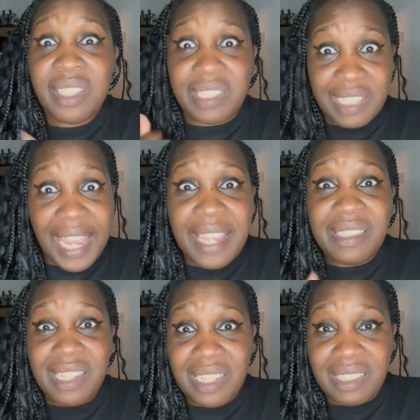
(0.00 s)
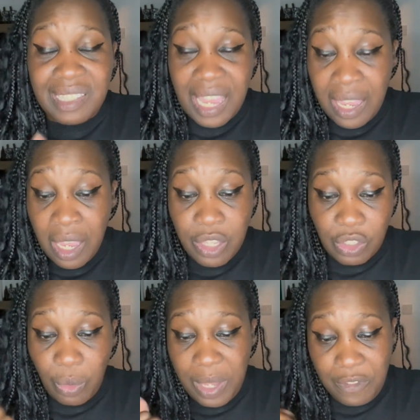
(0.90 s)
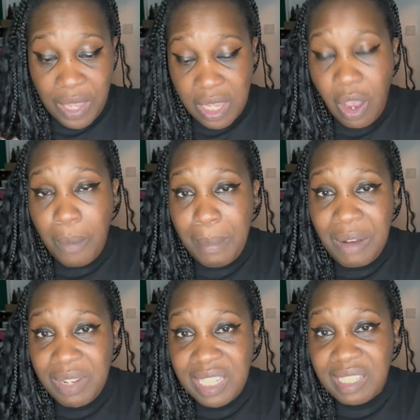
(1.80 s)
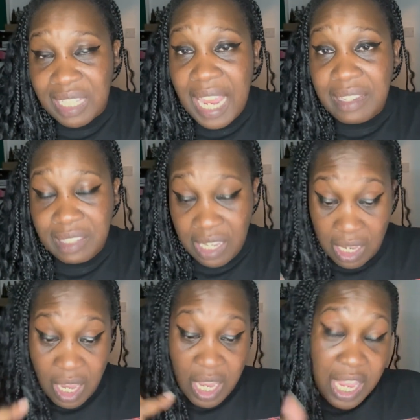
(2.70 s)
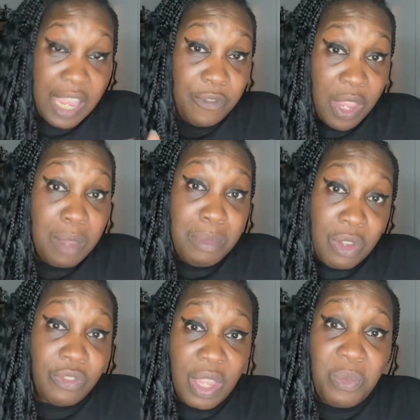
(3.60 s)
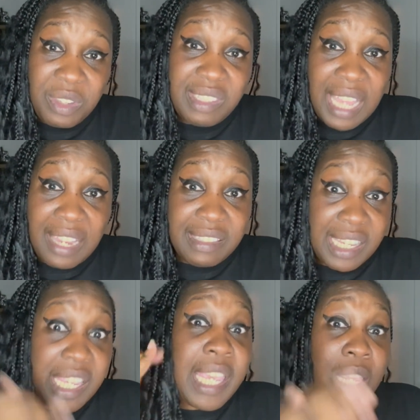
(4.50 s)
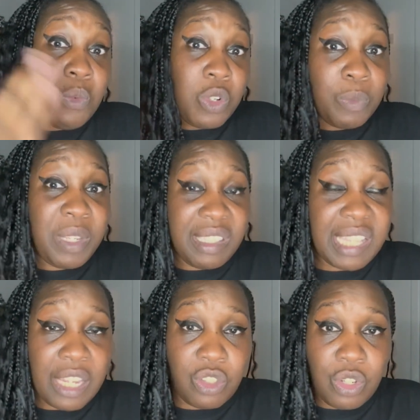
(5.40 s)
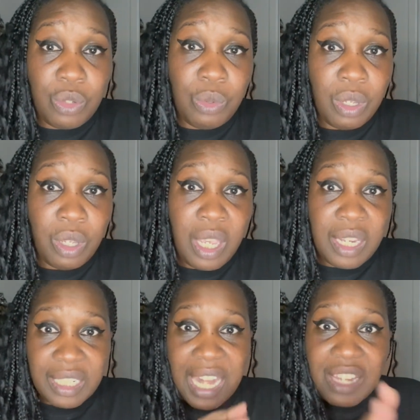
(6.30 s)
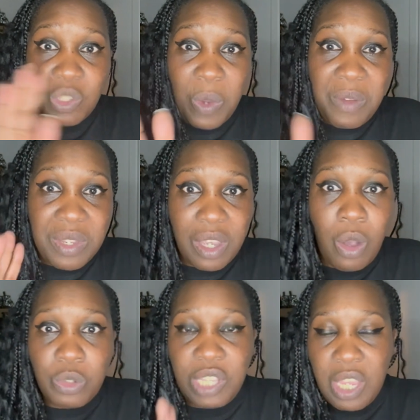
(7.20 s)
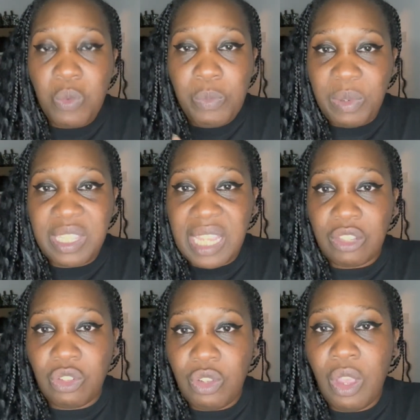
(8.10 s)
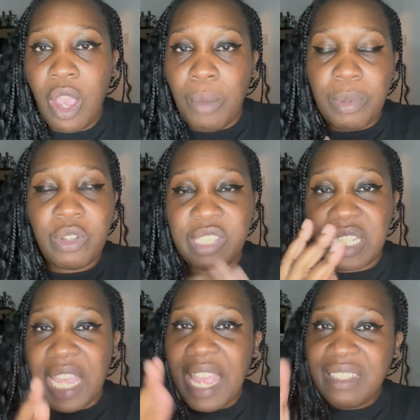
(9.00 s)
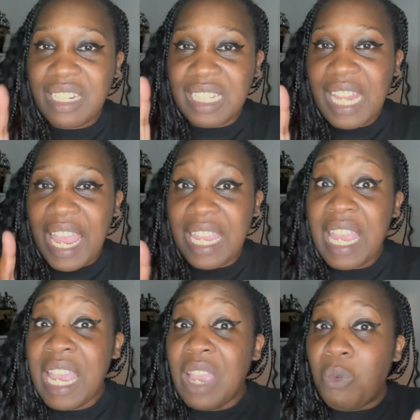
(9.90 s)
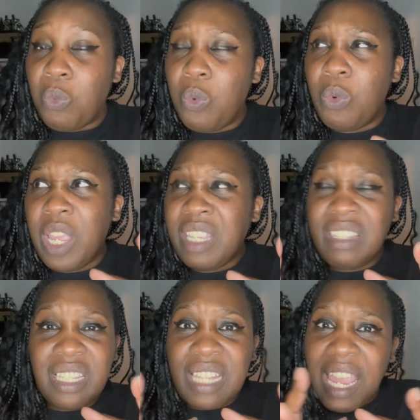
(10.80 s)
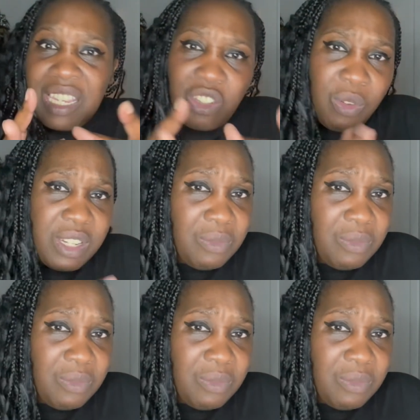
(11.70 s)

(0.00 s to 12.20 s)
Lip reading: Stacey is set. So if he got married to Stacey, if he moved in with Stacey, he would be set too. That's where it goes. He will be set to, because at the end of the day, is it that his credit